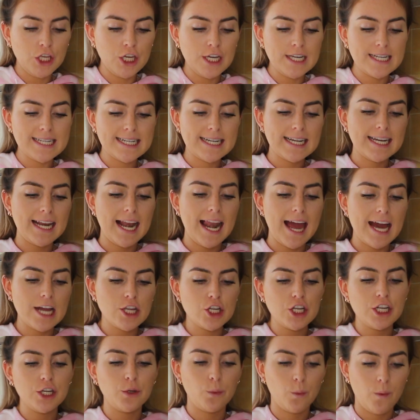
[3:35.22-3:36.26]
Using an
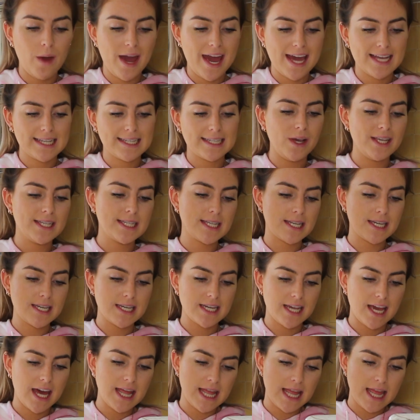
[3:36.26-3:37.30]
electric whisk
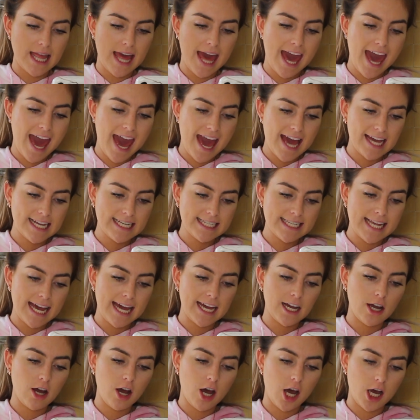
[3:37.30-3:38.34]
together the eggs
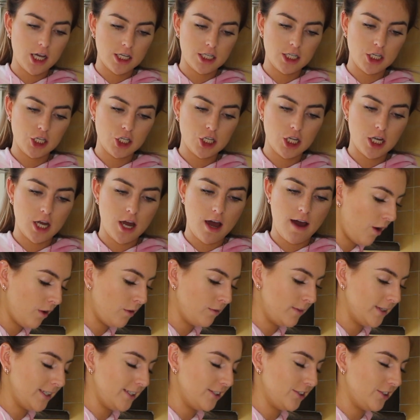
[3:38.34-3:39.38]
and caster sugar.
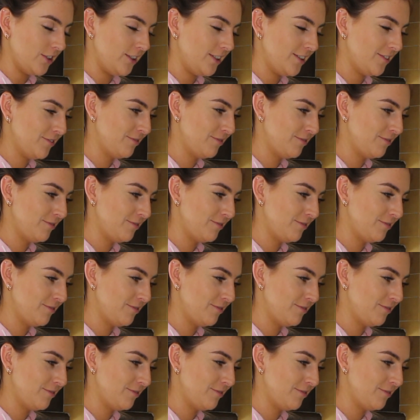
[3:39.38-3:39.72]
Oh my god.